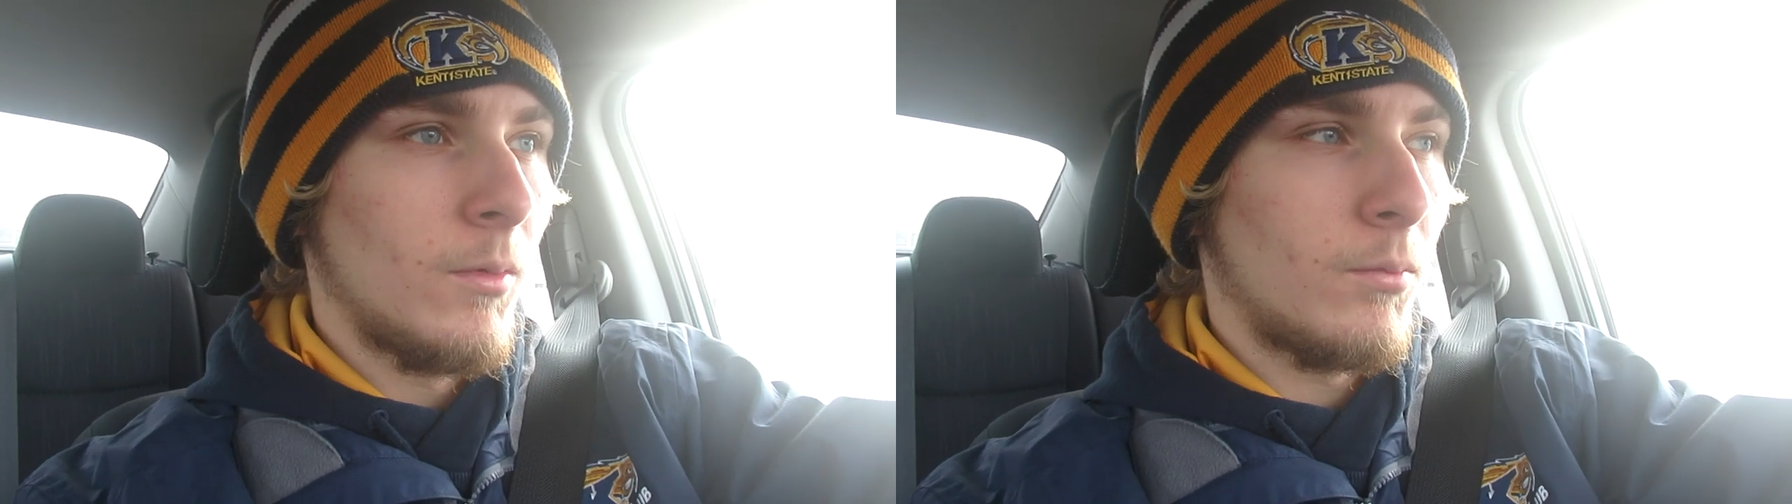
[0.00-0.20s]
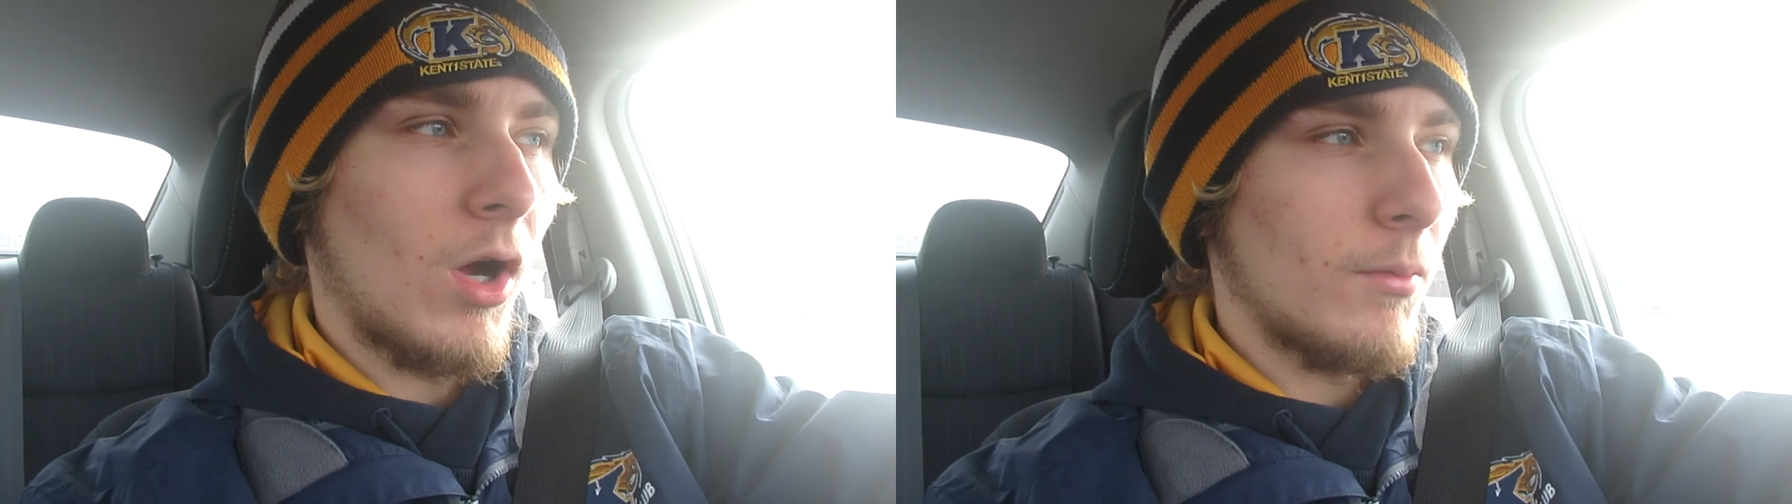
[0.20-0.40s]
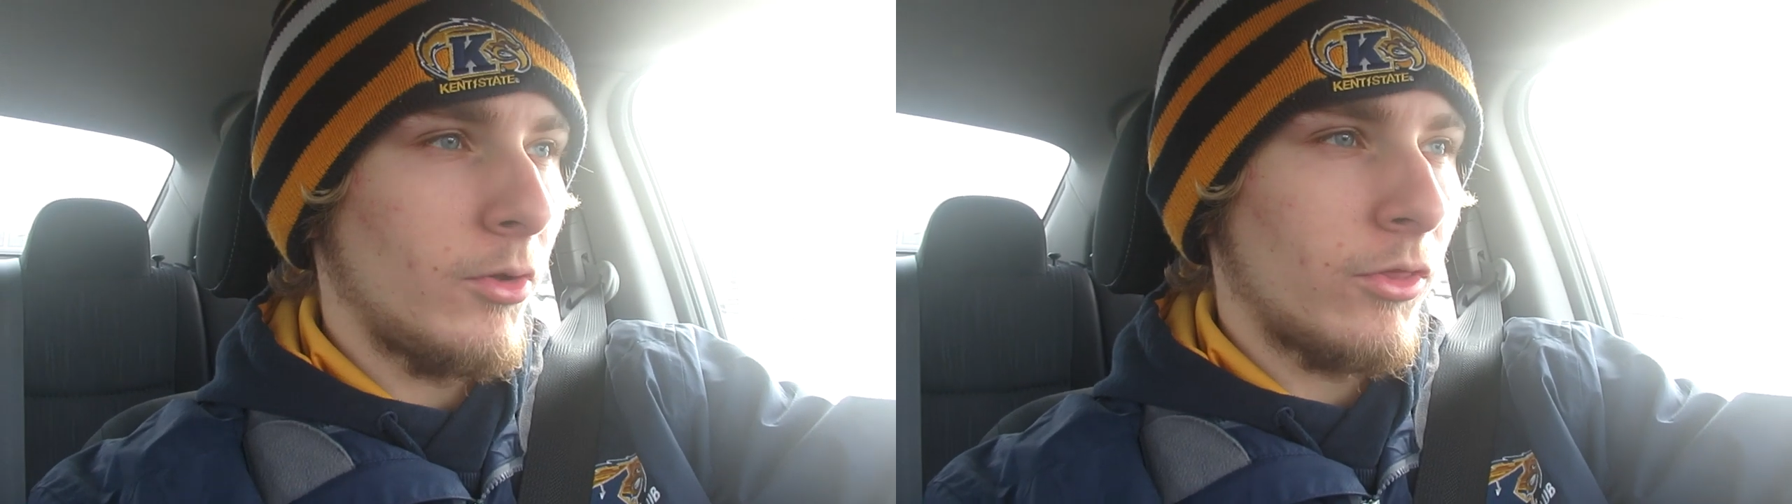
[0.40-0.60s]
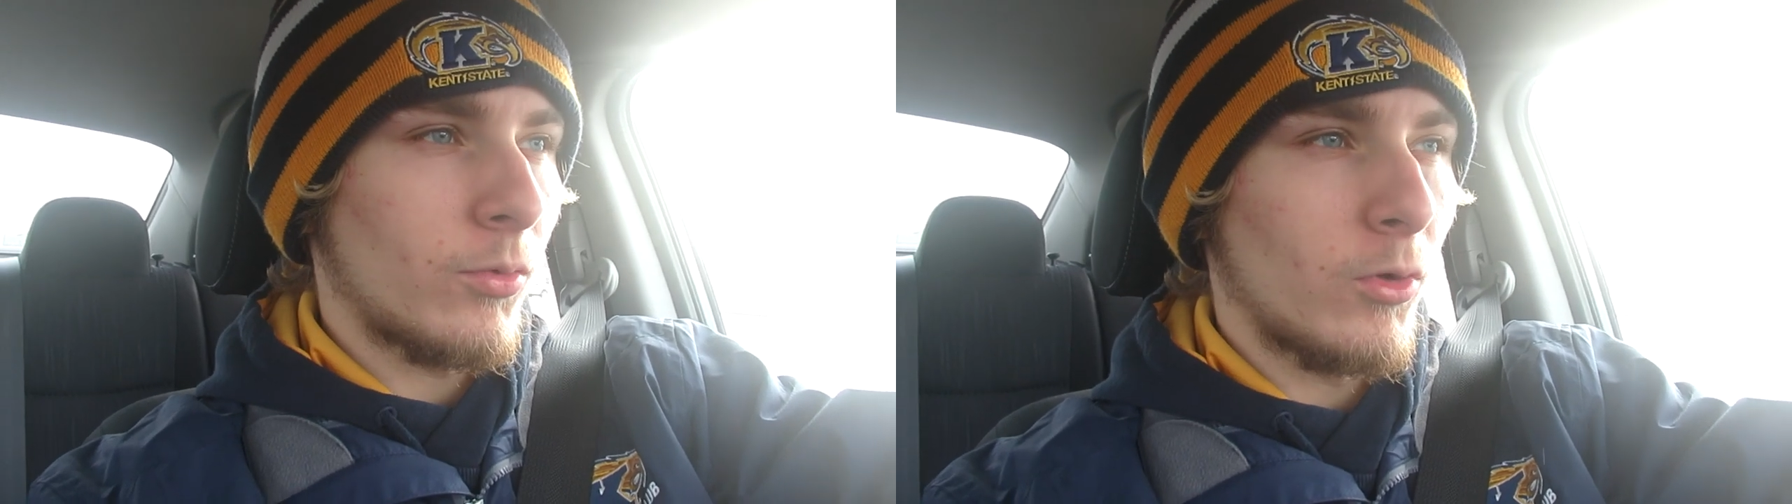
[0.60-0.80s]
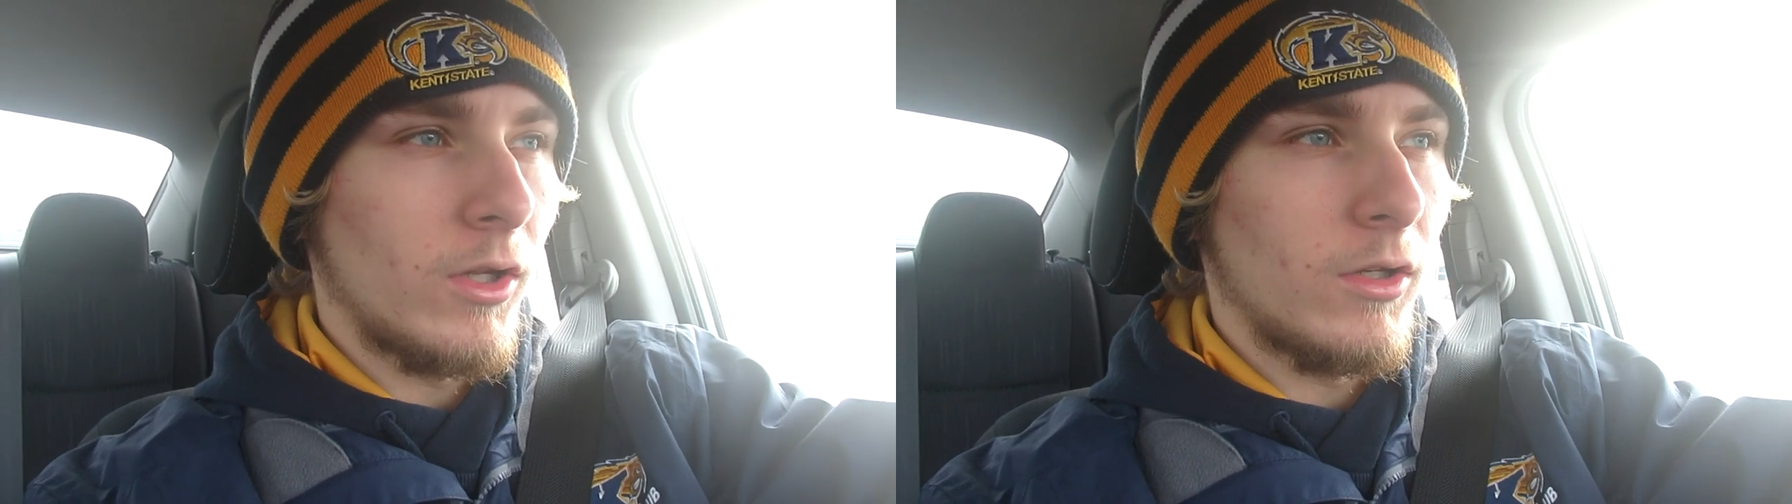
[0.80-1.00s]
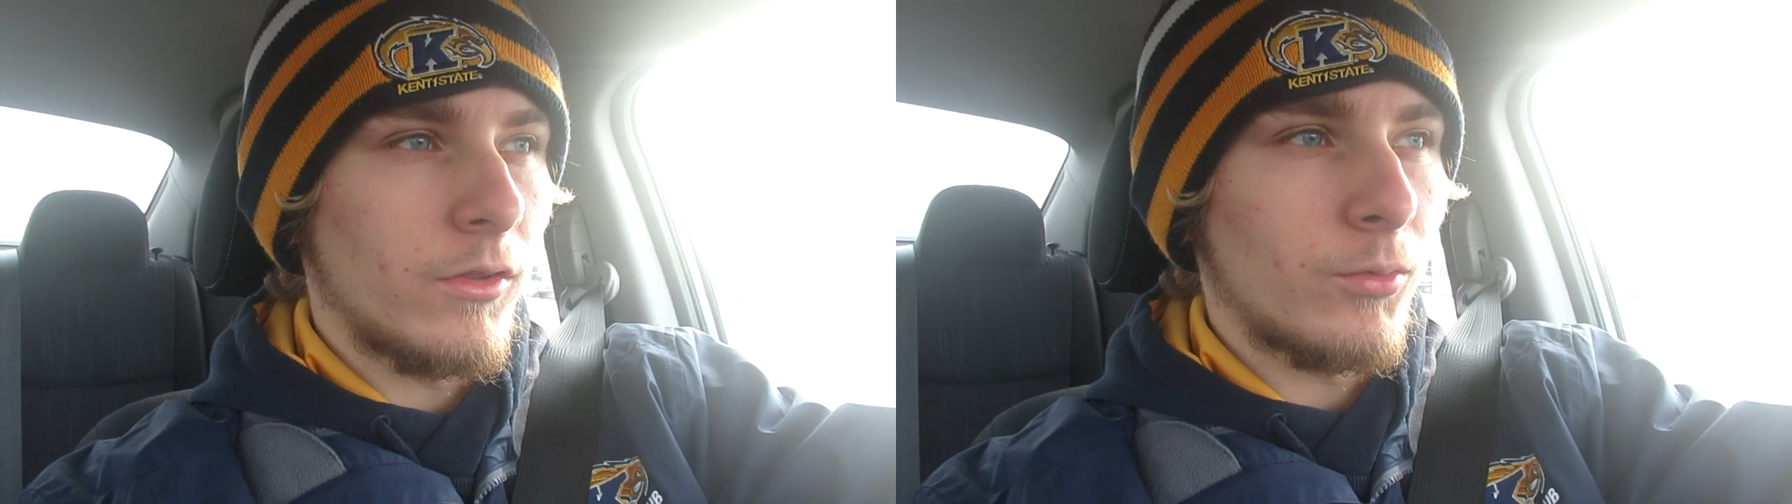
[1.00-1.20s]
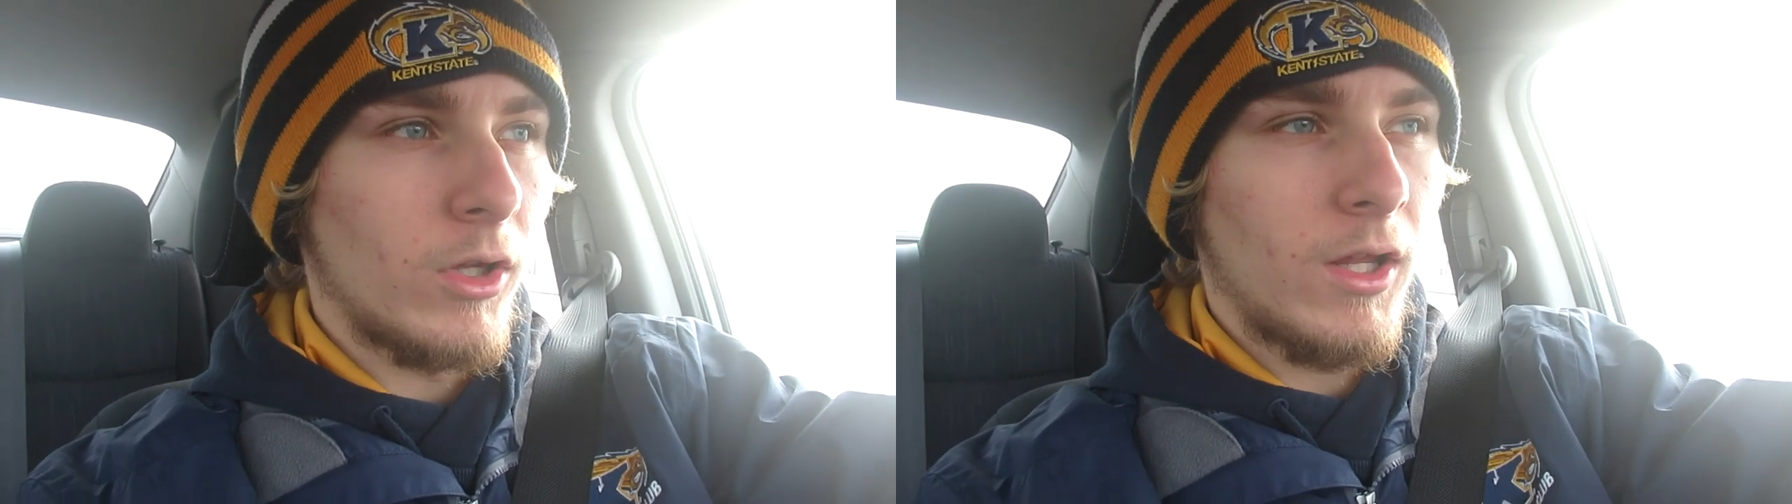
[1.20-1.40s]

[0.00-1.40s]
probably three to three